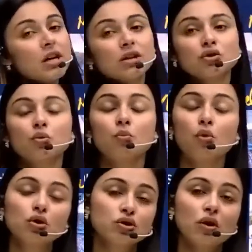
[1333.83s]
so
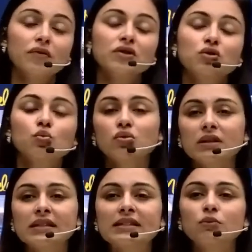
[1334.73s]
most of the
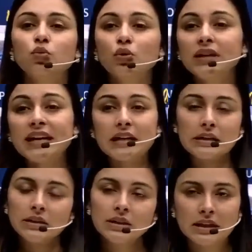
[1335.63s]
students who tick
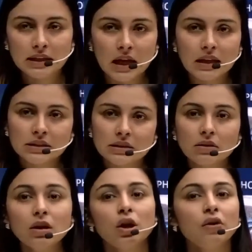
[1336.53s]
the answer
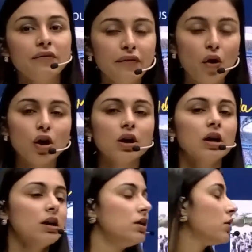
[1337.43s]
for the